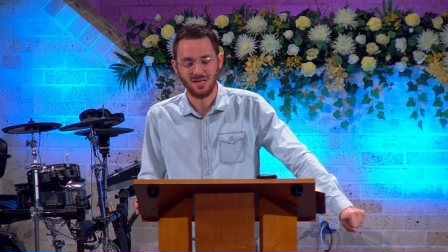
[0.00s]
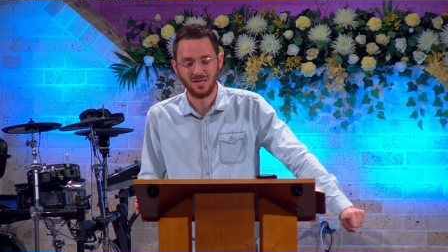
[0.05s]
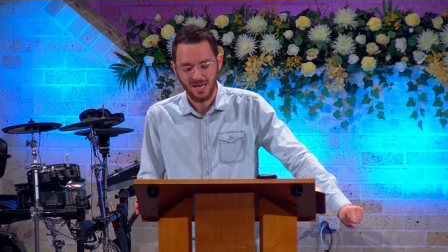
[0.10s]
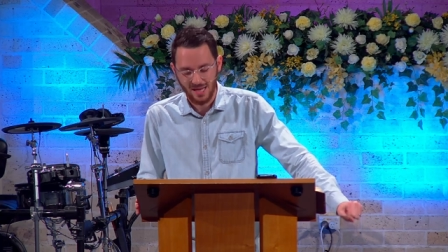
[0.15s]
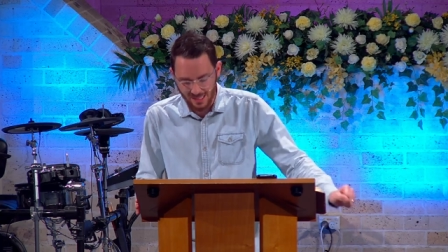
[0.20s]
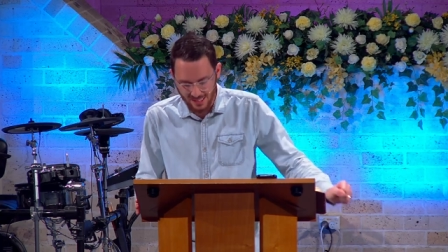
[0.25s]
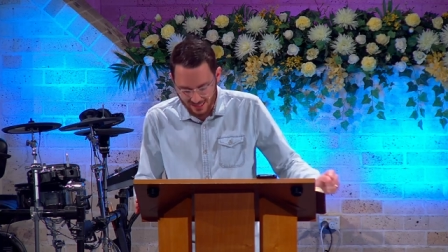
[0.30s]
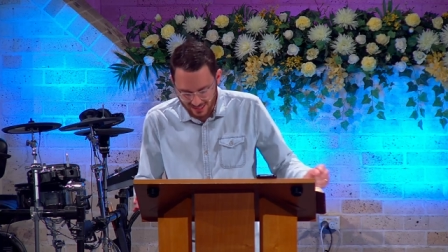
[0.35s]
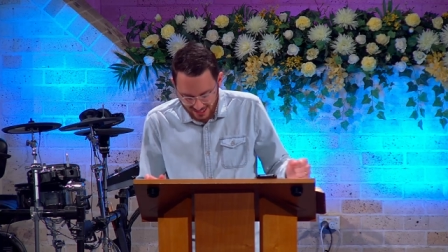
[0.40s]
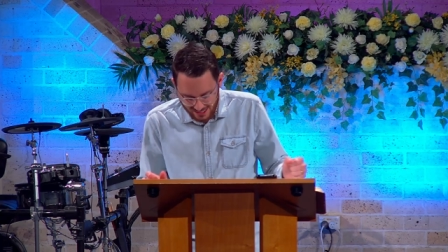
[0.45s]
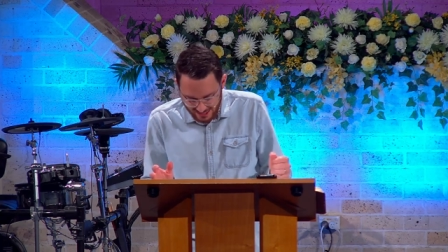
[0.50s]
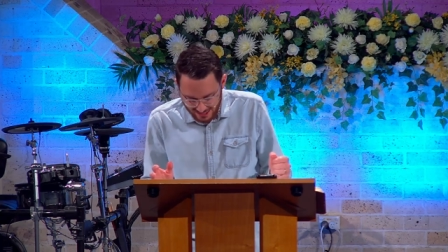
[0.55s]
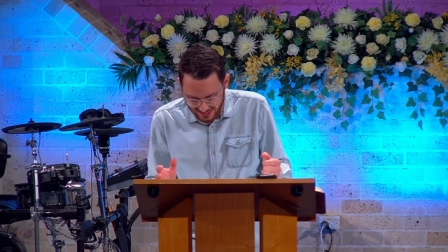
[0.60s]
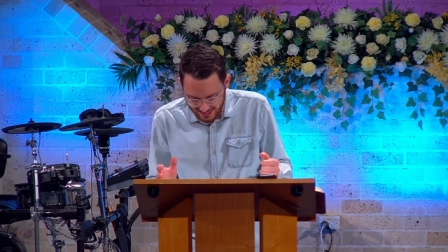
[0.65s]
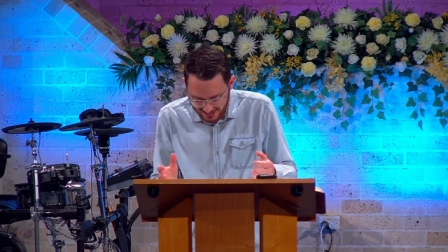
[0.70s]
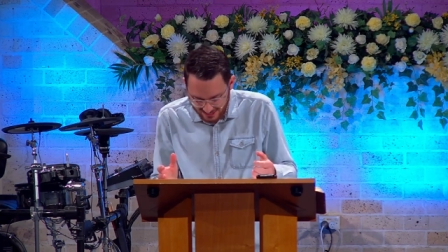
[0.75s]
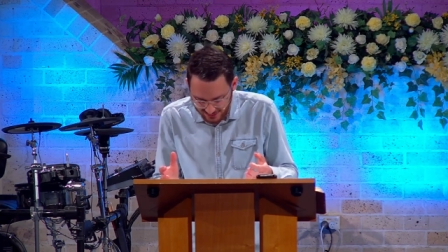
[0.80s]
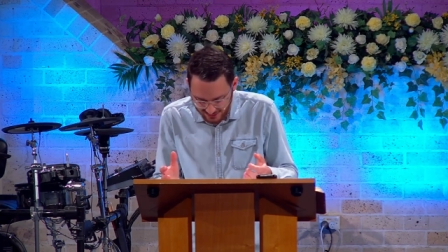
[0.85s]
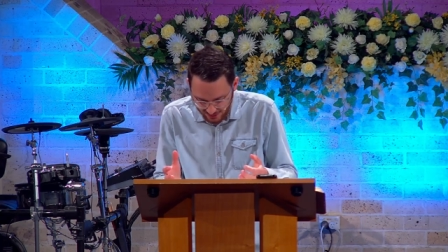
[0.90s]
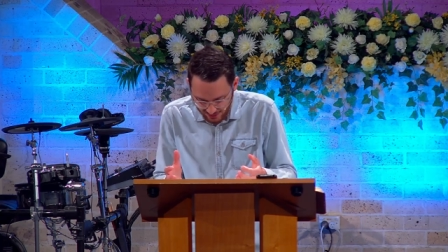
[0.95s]
And it
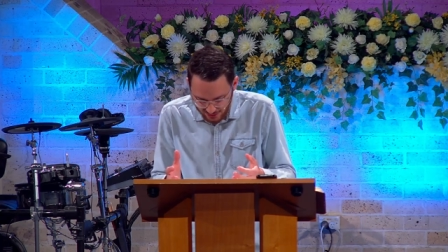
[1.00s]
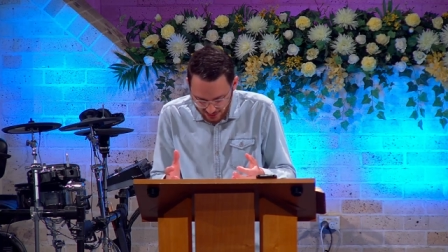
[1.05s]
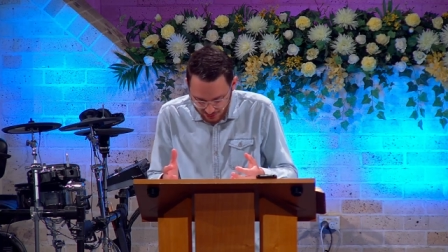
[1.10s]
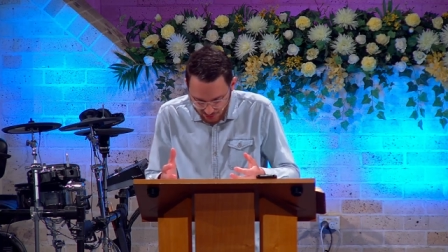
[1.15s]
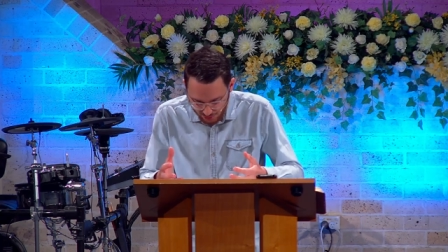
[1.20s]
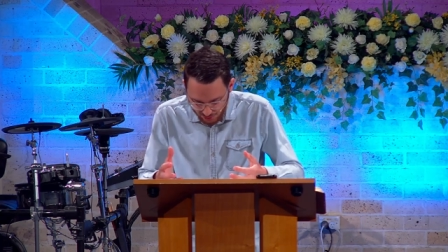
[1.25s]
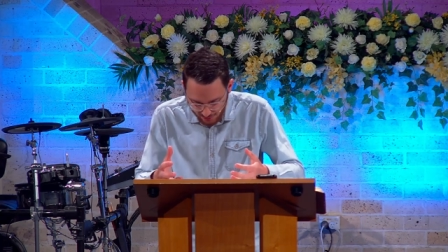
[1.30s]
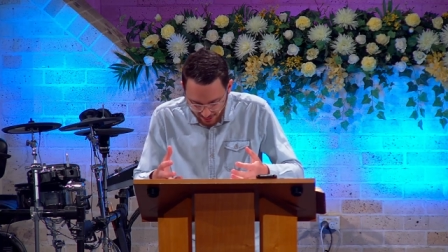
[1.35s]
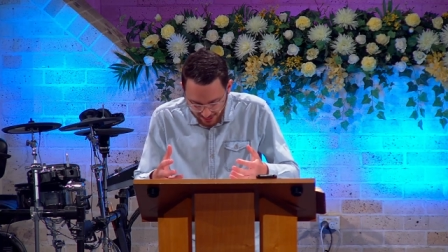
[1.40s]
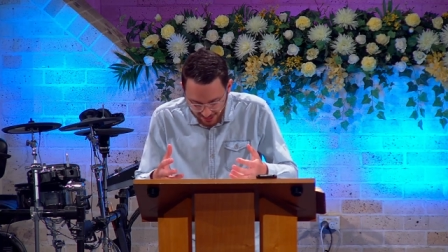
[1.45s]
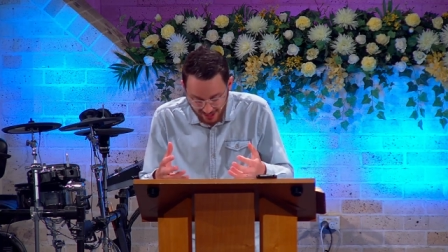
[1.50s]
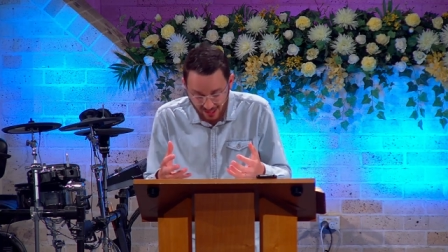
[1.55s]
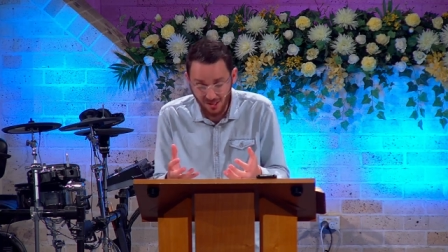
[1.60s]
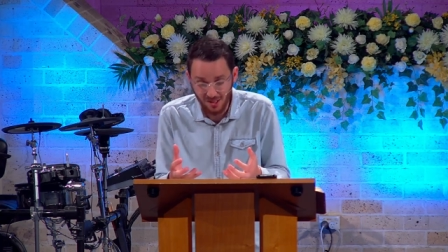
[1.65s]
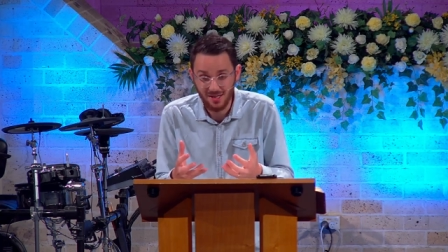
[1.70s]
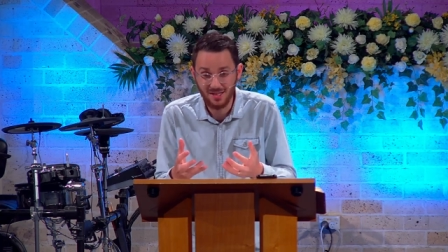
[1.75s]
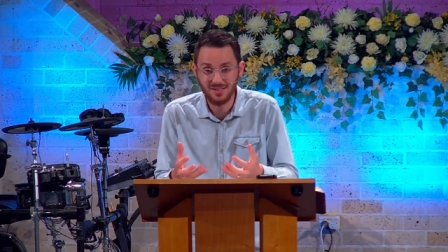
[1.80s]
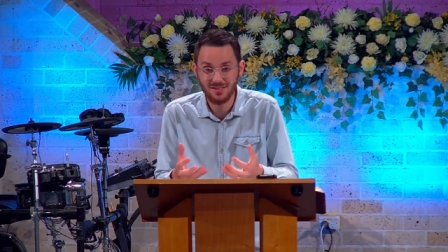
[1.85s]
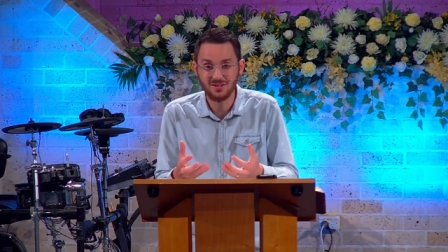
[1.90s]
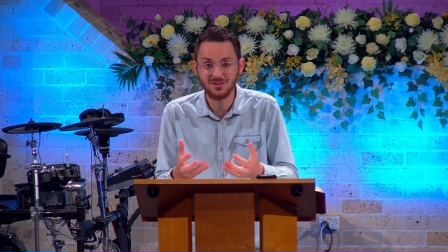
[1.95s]
is to,
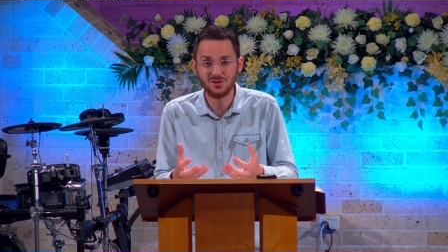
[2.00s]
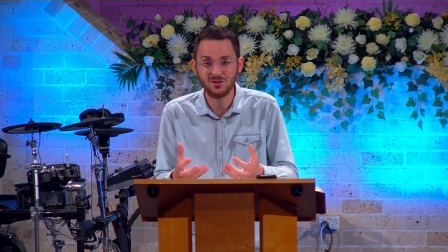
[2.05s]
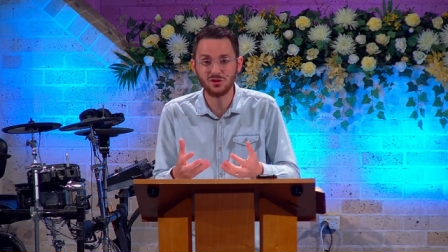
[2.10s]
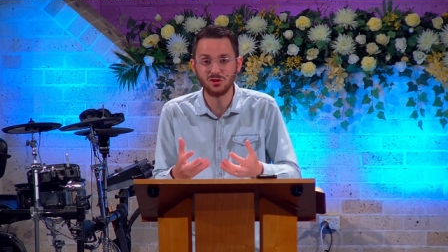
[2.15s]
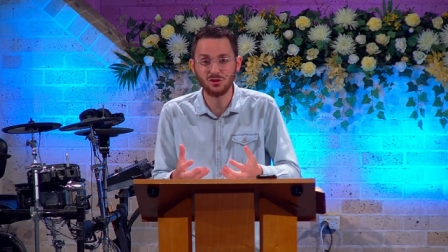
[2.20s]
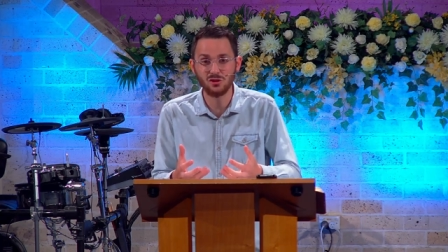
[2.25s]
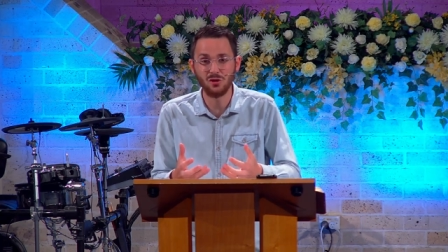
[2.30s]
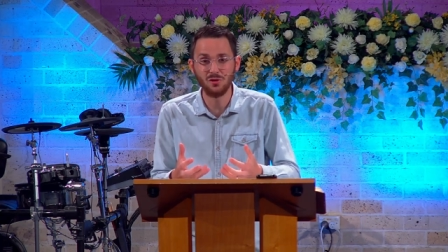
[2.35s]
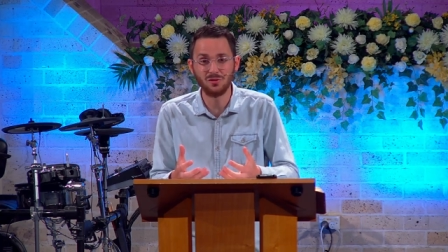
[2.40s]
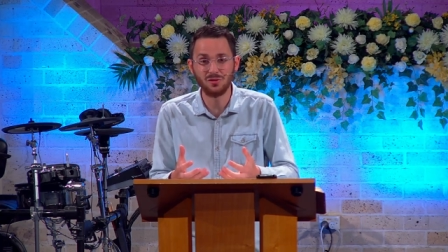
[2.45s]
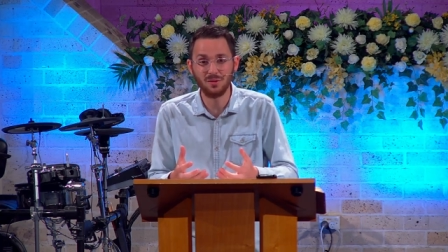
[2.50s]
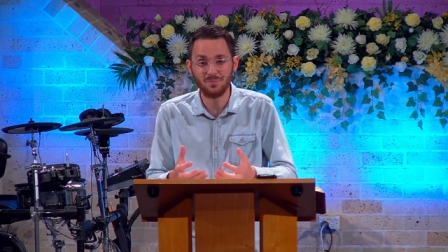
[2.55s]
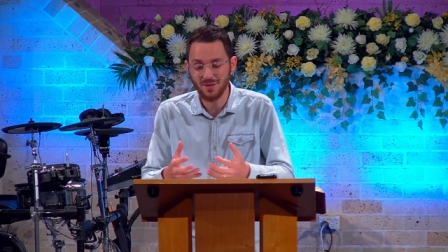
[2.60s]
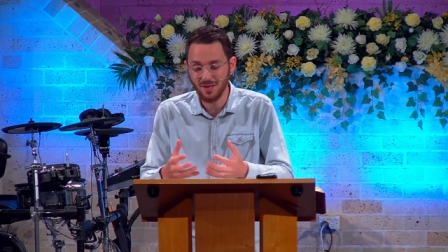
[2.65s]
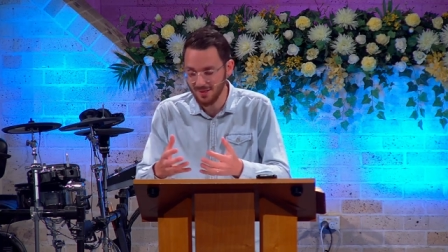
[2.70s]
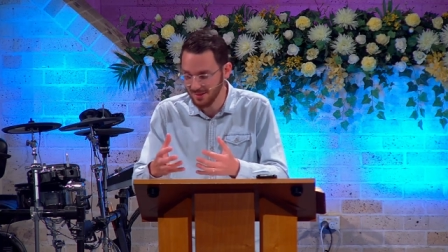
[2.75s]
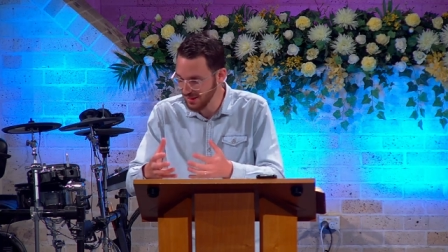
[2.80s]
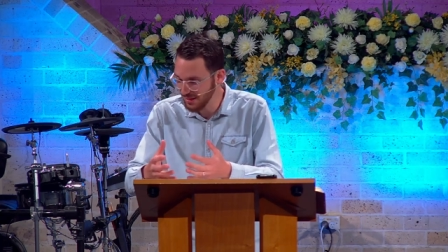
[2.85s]
it is to show them that